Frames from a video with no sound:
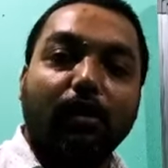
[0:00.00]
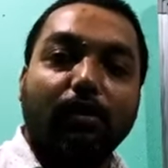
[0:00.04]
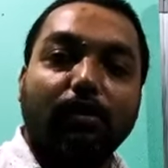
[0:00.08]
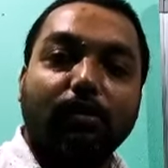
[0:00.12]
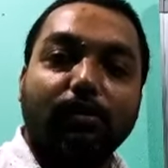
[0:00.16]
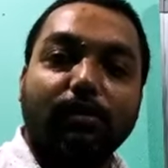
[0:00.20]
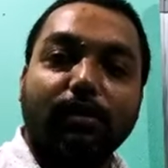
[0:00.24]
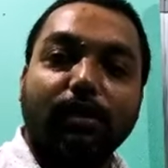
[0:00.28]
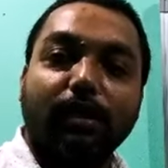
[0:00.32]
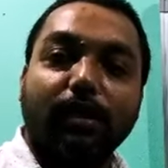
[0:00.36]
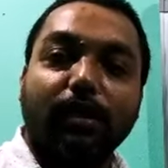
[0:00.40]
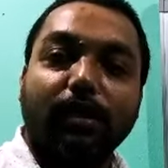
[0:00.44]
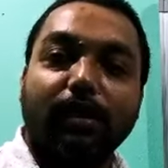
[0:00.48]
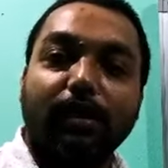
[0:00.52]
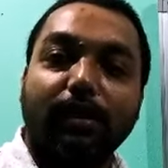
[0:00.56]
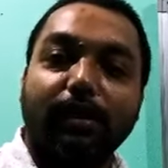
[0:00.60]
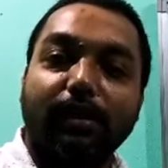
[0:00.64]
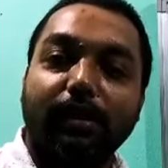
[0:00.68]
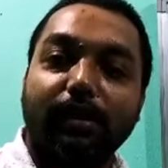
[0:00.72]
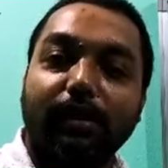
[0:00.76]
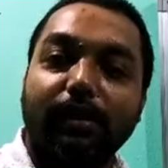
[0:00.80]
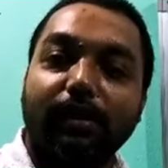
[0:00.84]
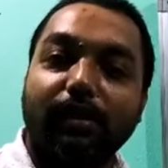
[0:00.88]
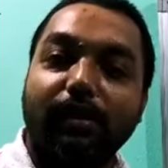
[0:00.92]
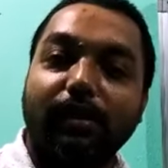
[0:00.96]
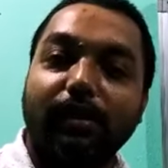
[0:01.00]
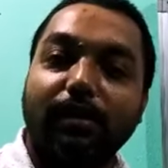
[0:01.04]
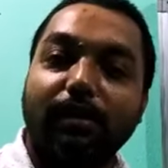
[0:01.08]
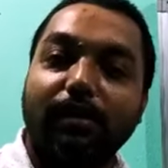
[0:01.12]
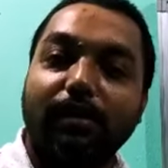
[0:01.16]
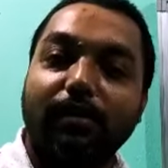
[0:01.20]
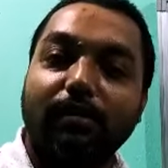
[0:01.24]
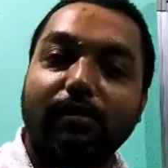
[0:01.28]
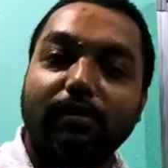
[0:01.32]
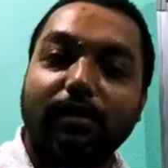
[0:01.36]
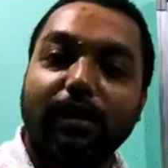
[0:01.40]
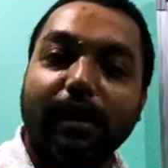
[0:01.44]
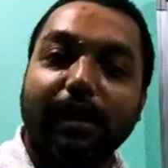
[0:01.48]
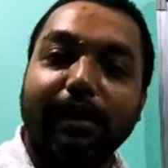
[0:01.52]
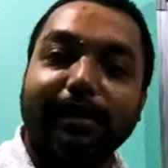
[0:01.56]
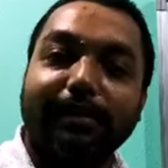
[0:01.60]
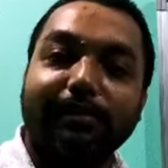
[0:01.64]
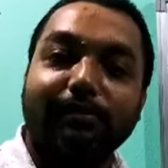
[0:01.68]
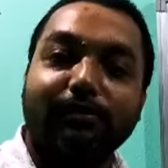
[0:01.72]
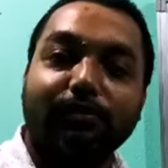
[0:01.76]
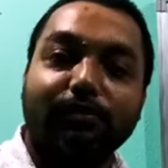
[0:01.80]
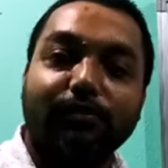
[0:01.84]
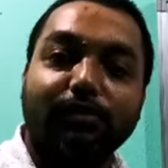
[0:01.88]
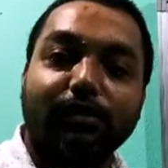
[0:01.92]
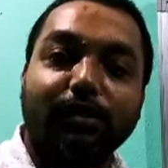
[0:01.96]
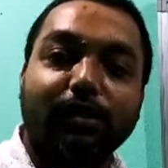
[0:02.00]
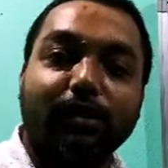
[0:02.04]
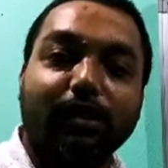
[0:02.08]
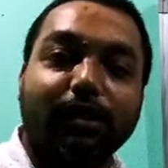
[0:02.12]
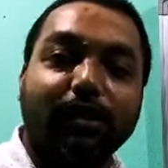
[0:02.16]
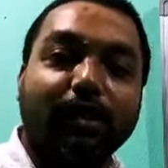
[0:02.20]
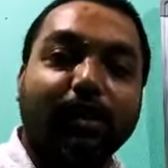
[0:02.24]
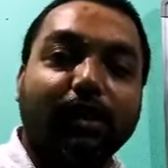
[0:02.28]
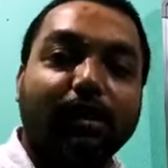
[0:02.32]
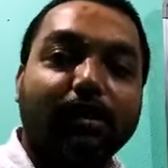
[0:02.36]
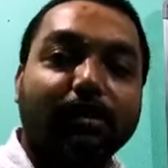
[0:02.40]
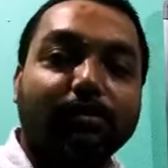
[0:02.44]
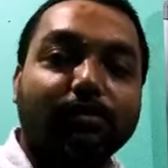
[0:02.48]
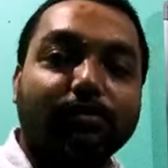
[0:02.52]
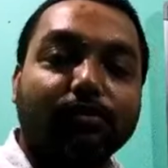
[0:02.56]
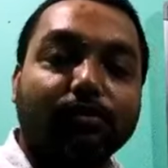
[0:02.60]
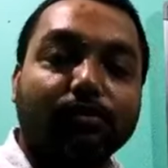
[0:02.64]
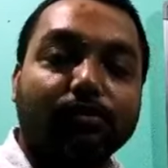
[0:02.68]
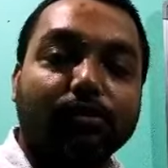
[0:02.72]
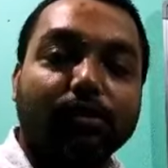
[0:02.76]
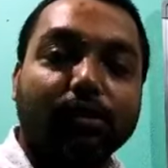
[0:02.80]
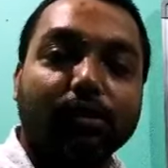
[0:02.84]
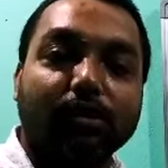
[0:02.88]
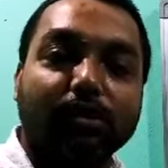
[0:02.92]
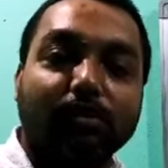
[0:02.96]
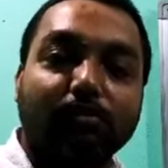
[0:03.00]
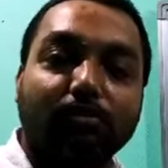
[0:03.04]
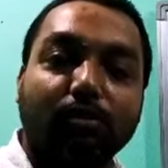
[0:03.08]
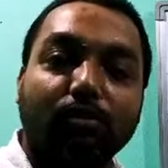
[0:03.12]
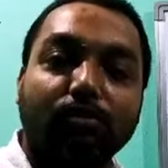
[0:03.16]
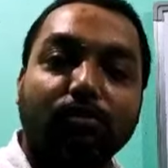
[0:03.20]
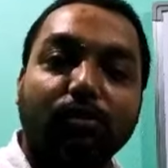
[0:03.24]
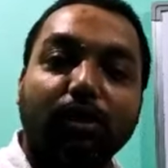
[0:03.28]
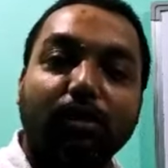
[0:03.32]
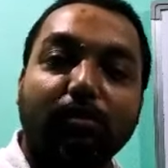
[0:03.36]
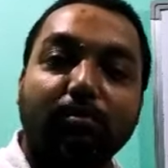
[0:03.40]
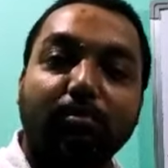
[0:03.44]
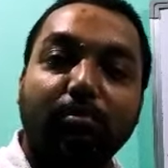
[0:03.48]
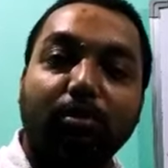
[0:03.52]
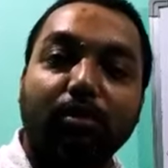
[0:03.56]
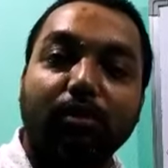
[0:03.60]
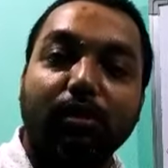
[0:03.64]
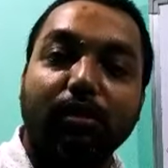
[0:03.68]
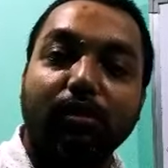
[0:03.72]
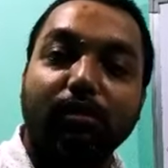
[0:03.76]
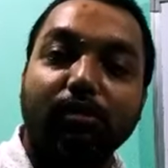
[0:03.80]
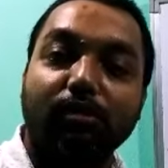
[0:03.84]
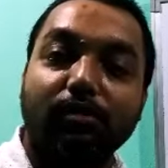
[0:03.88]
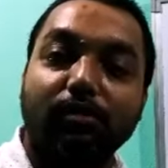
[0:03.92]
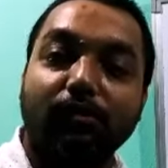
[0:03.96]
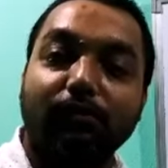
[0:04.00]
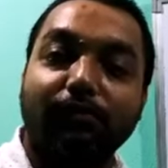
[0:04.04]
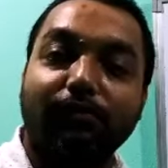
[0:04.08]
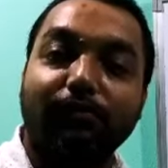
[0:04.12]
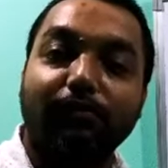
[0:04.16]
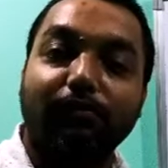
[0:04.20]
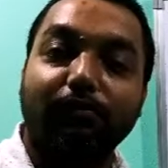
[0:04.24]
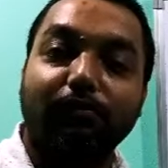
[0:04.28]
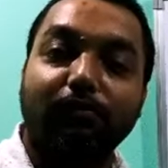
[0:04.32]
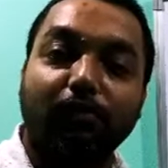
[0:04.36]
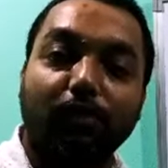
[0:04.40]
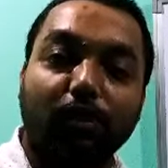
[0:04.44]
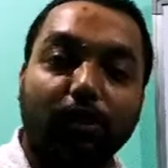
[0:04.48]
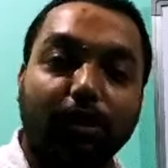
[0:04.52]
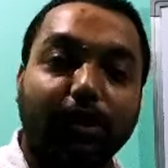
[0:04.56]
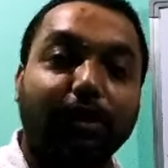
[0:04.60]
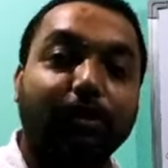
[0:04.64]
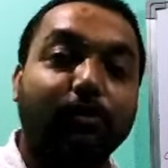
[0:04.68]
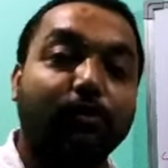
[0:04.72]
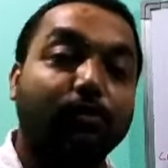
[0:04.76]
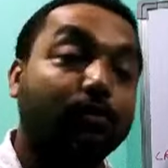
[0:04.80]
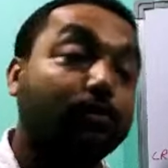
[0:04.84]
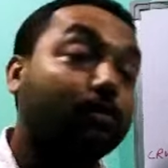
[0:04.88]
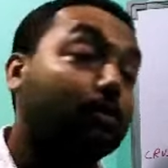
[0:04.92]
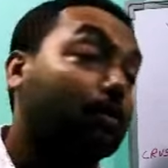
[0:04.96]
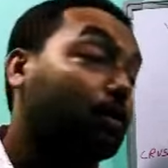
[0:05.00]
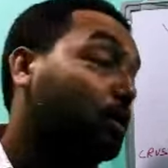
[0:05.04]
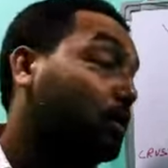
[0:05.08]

studied in the direct source and indirect sources about the importance of volcano.